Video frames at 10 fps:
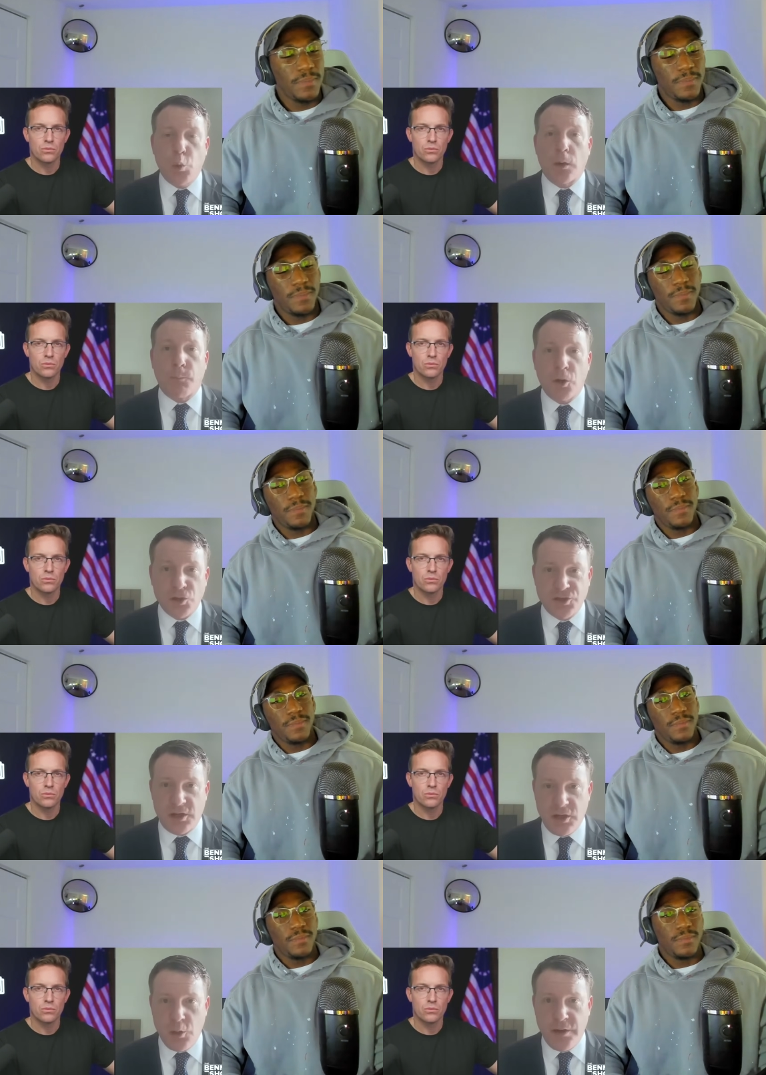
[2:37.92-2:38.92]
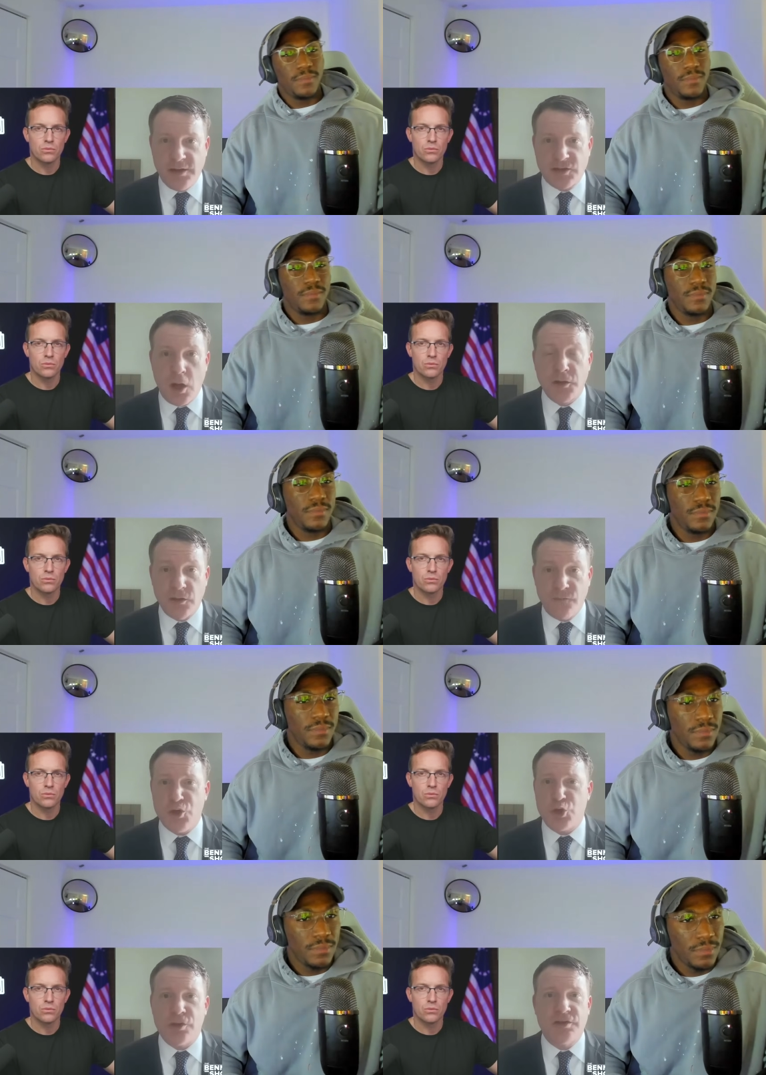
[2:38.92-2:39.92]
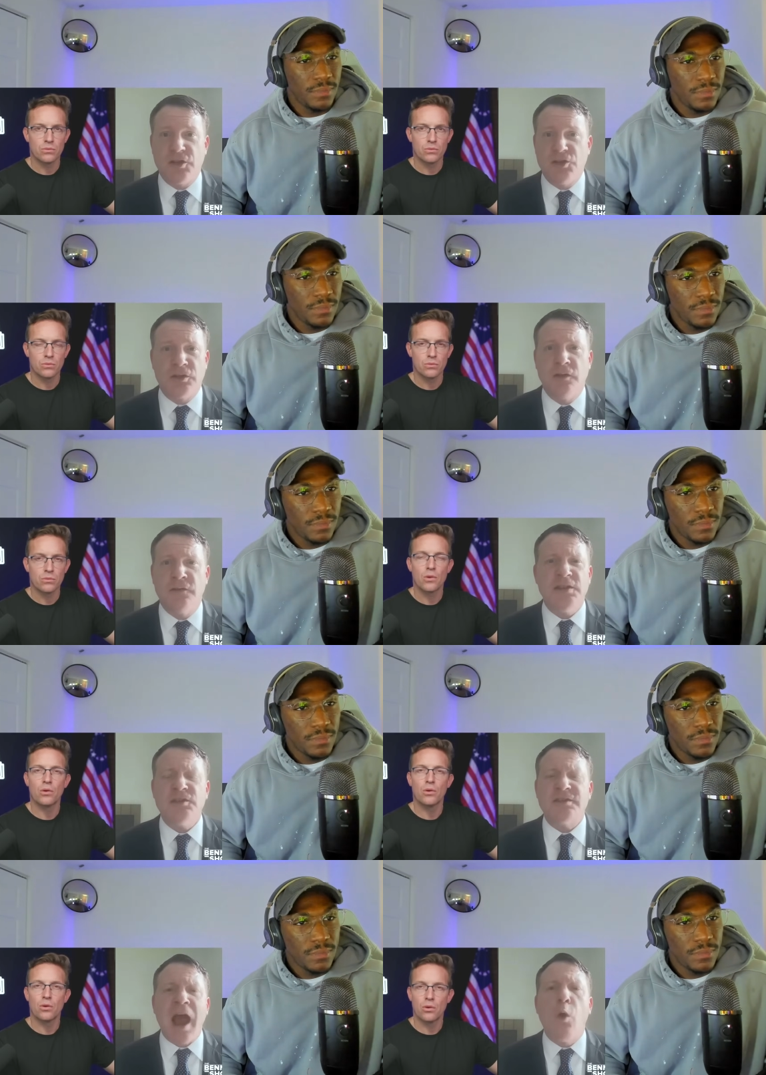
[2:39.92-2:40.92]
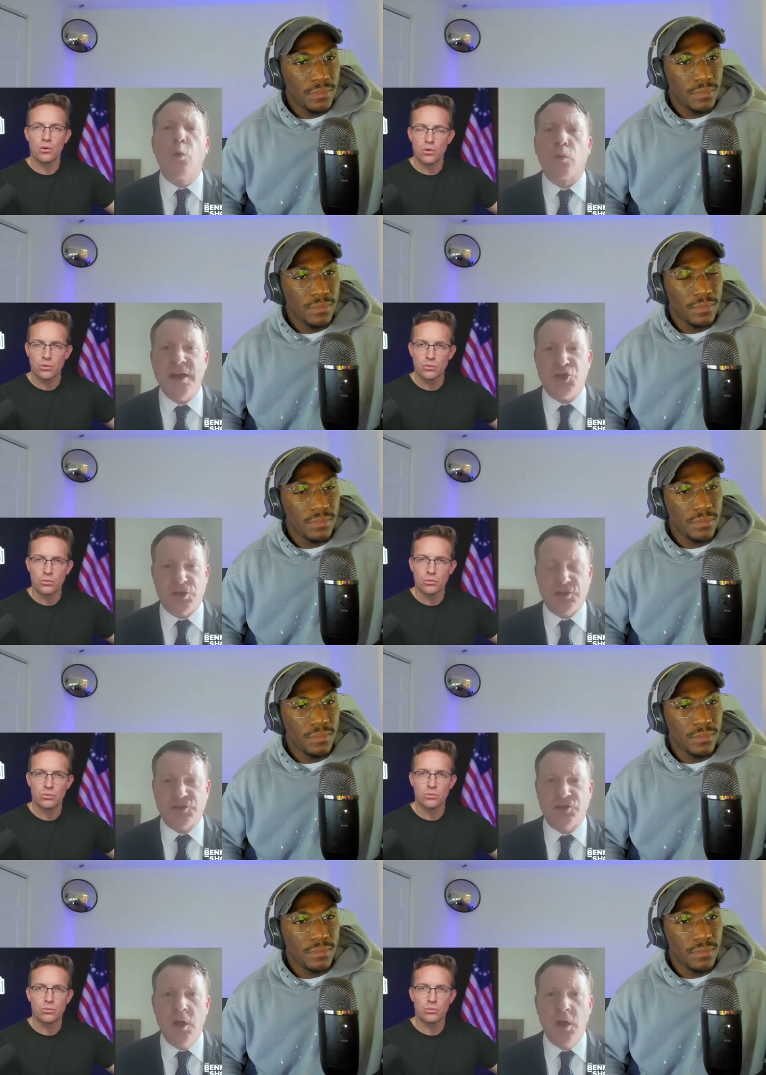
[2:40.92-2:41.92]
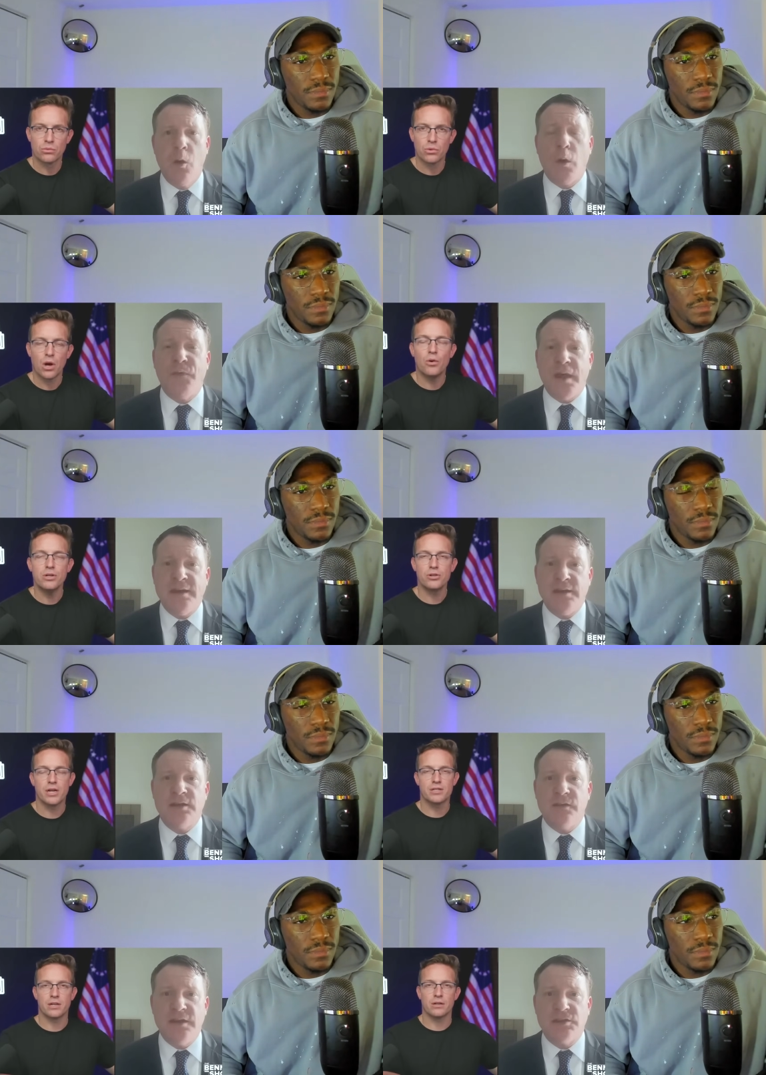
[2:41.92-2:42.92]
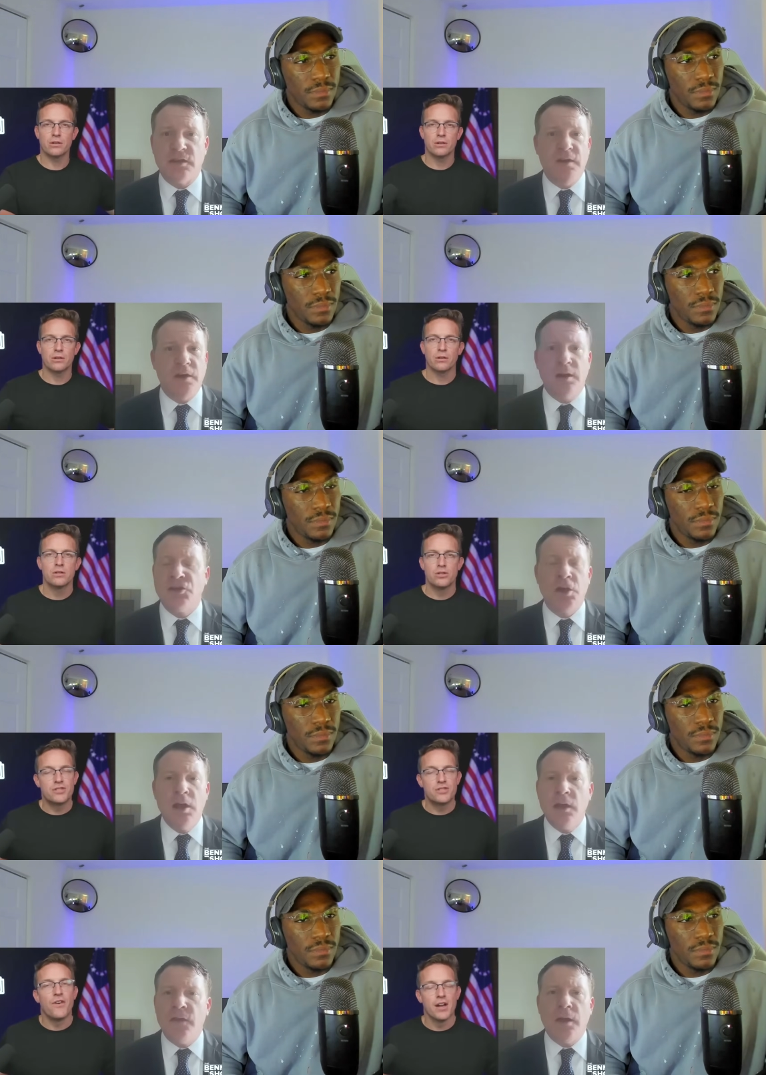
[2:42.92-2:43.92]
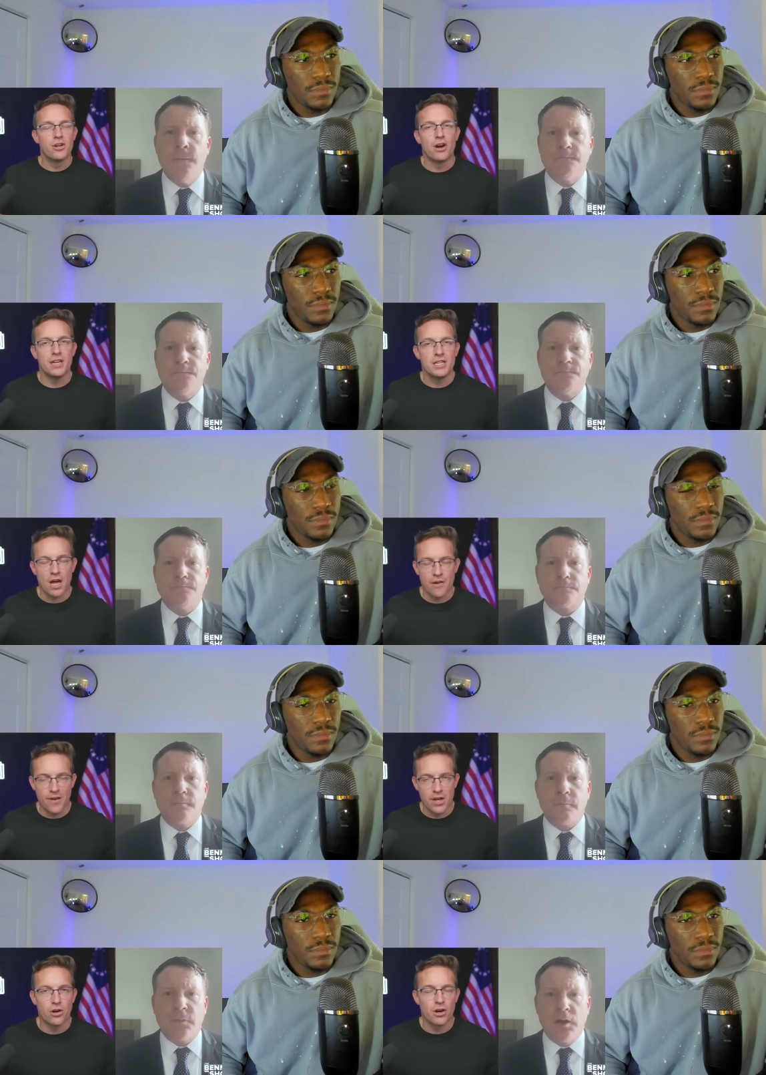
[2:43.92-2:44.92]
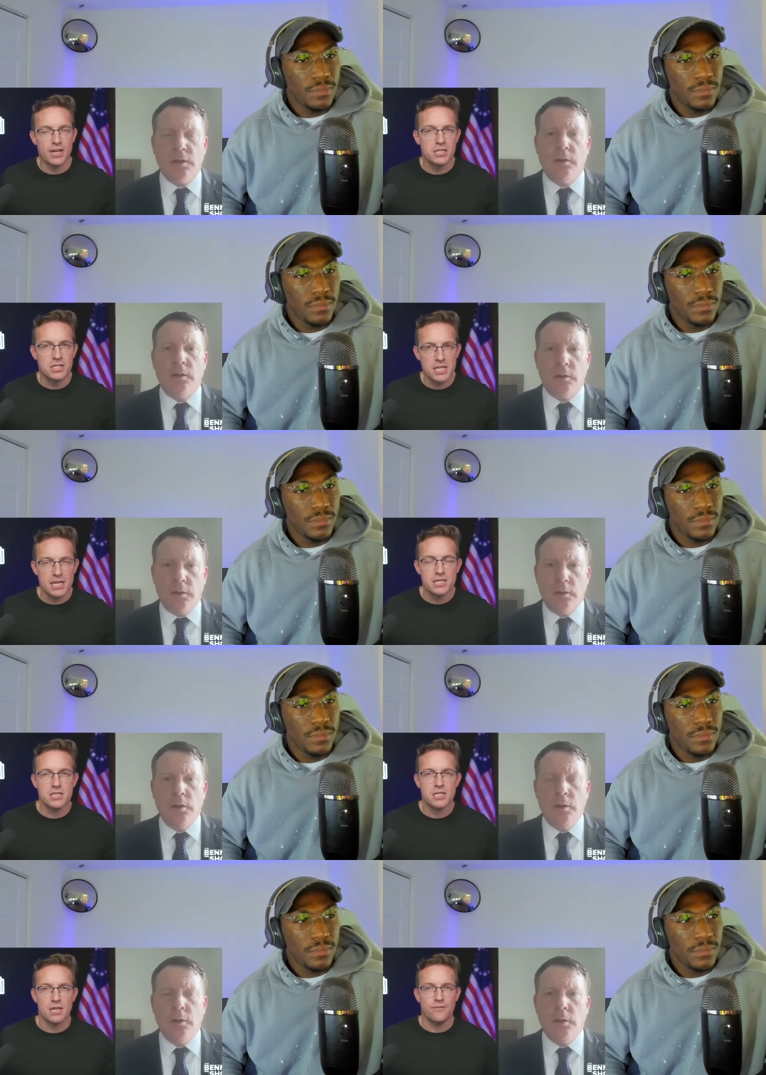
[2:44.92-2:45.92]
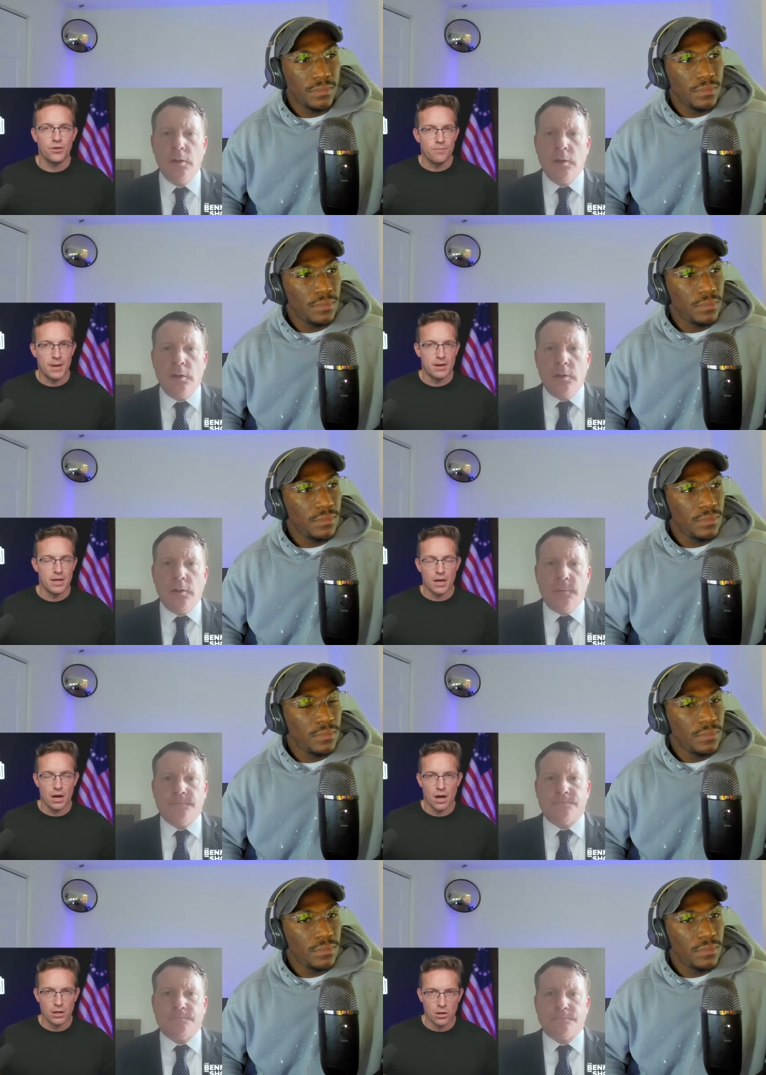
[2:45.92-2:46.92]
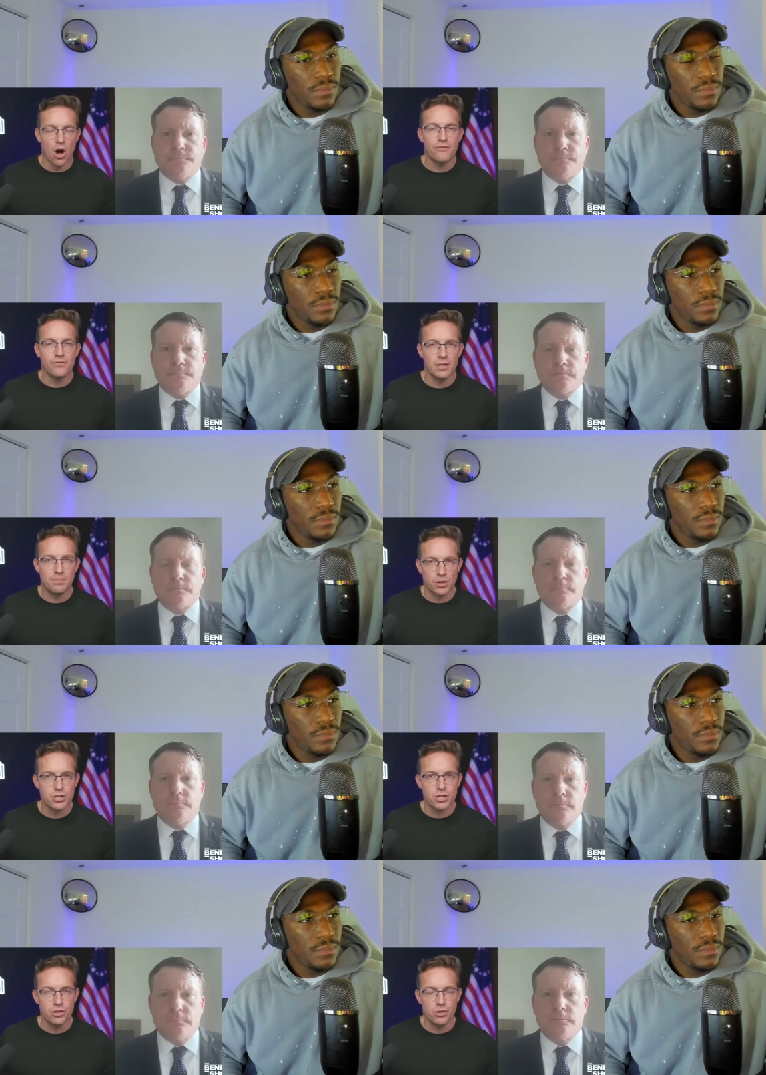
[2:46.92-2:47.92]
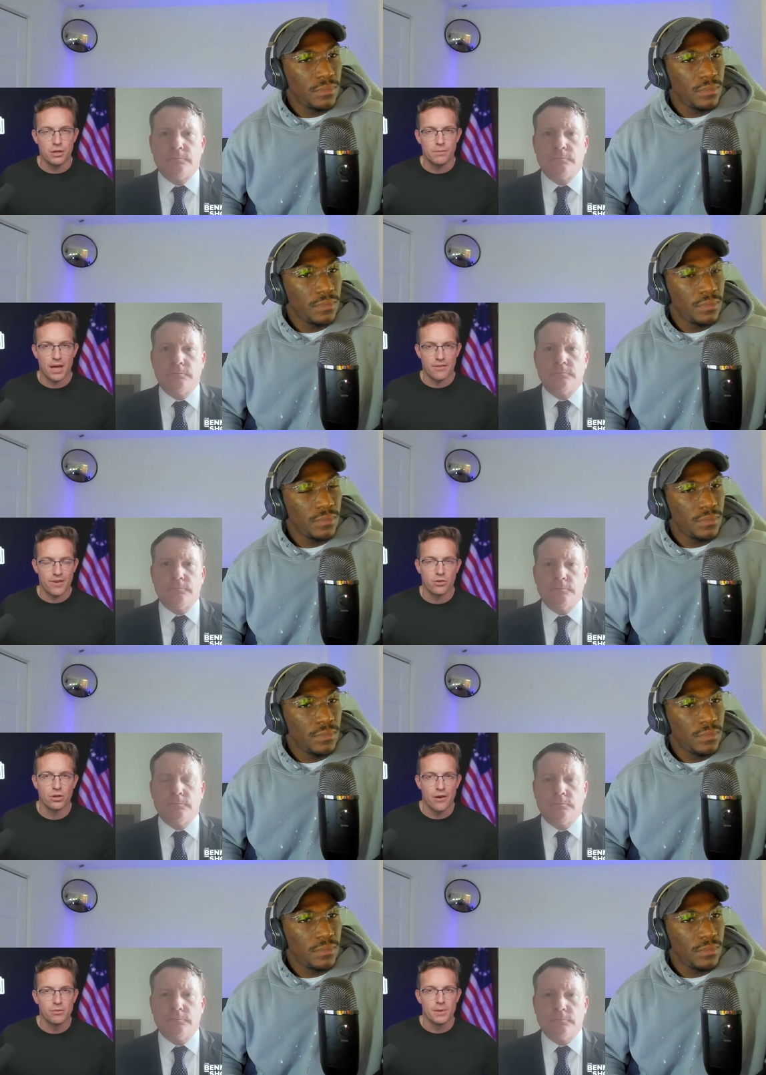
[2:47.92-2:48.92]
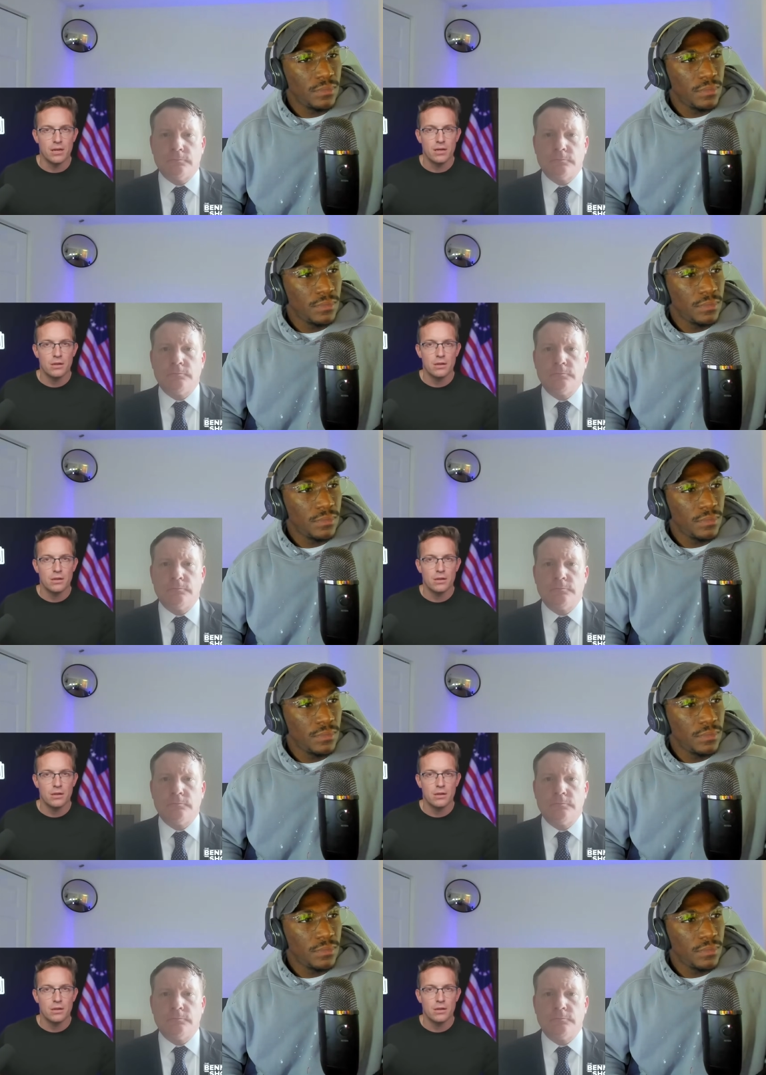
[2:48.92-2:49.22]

Speaker 1: who were persecuted under the Fishers. And this is outrageous. What oh, they interesting.
Speaker 2: so this fund already a fund already exists if you've been eh, unlawfully persecuted by the federal government